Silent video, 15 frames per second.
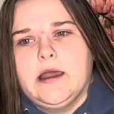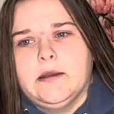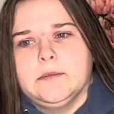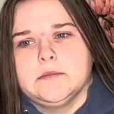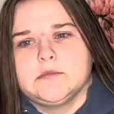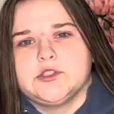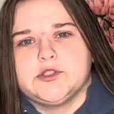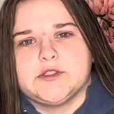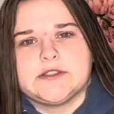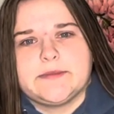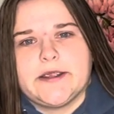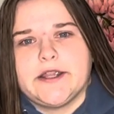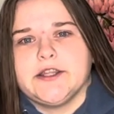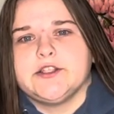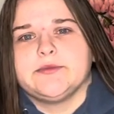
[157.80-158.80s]
She was
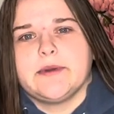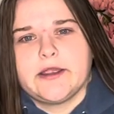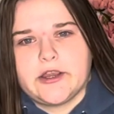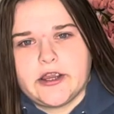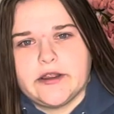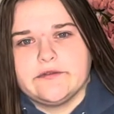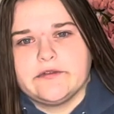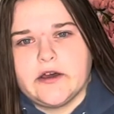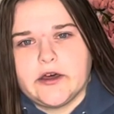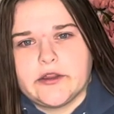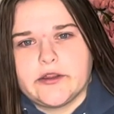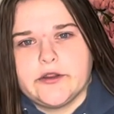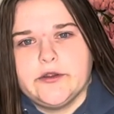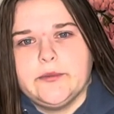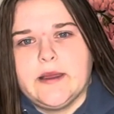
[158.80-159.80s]
married to my grandfather,
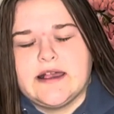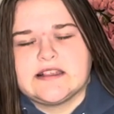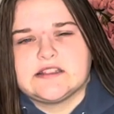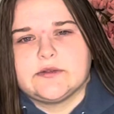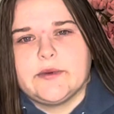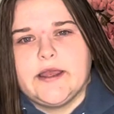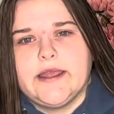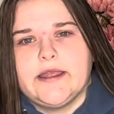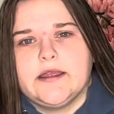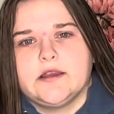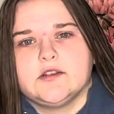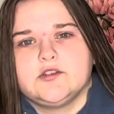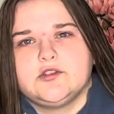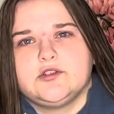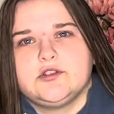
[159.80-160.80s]
who passed away
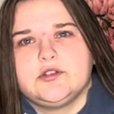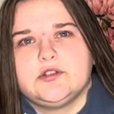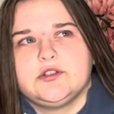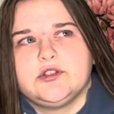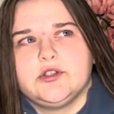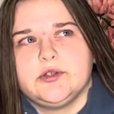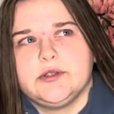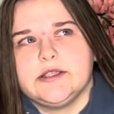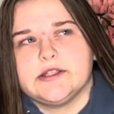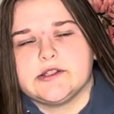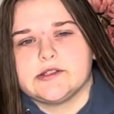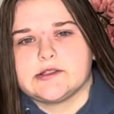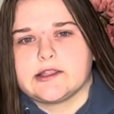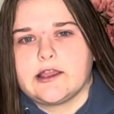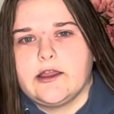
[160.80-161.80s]
2
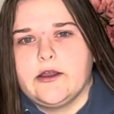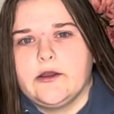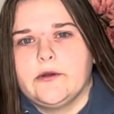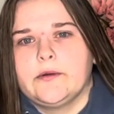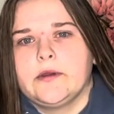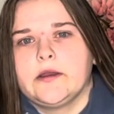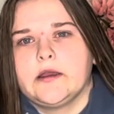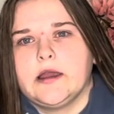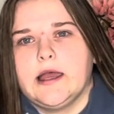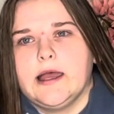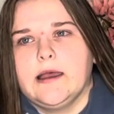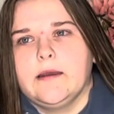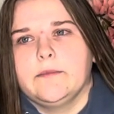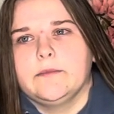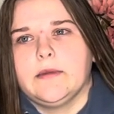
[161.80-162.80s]
years ago.
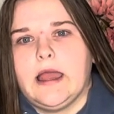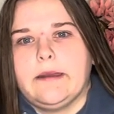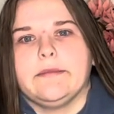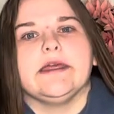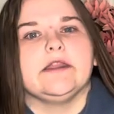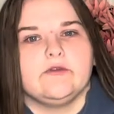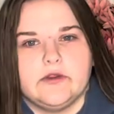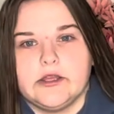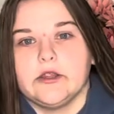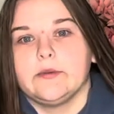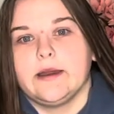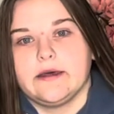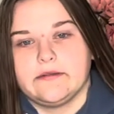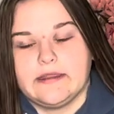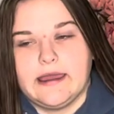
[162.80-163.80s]
I made a video
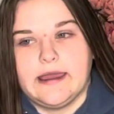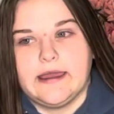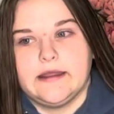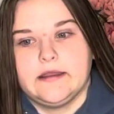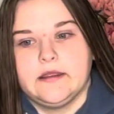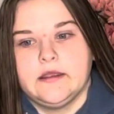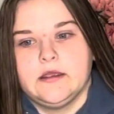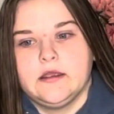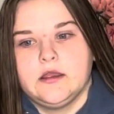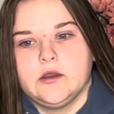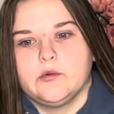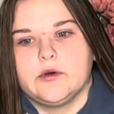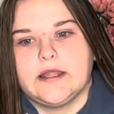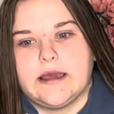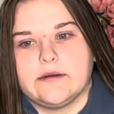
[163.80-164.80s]
about that.
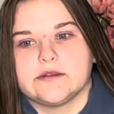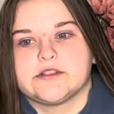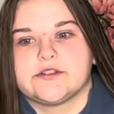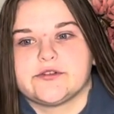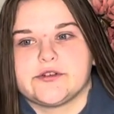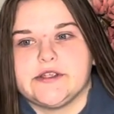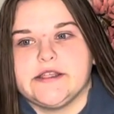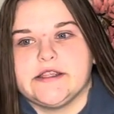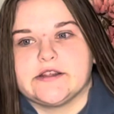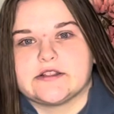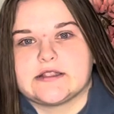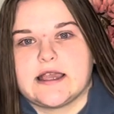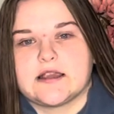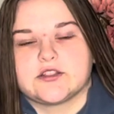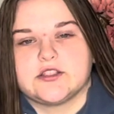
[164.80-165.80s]
Well, now it's 3 years,
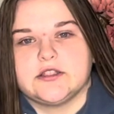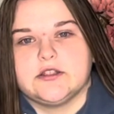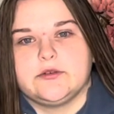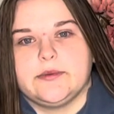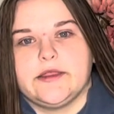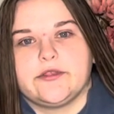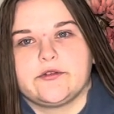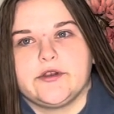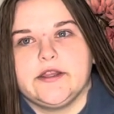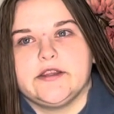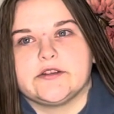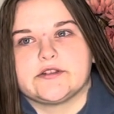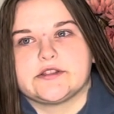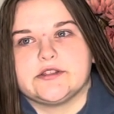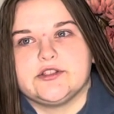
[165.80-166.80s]
actually. It'll be 3
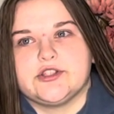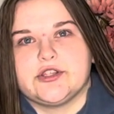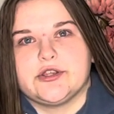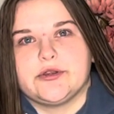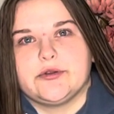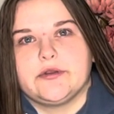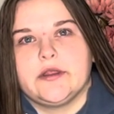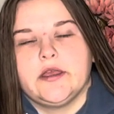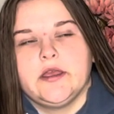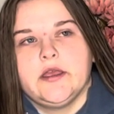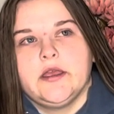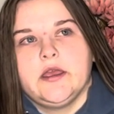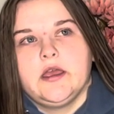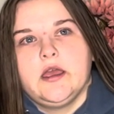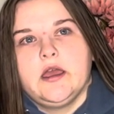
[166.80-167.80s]
years in June
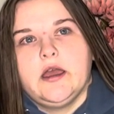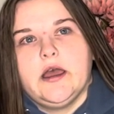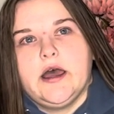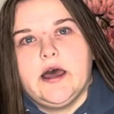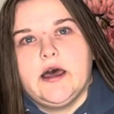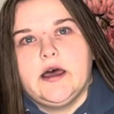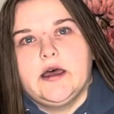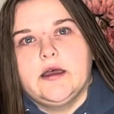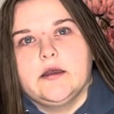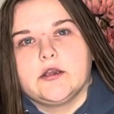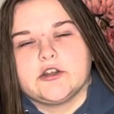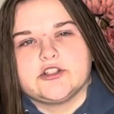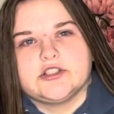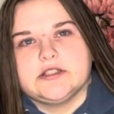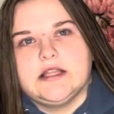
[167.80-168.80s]
or
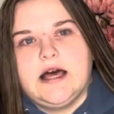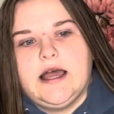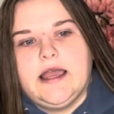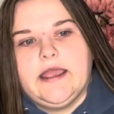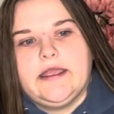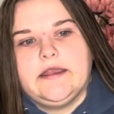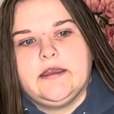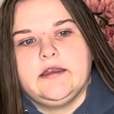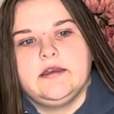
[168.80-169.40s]
July.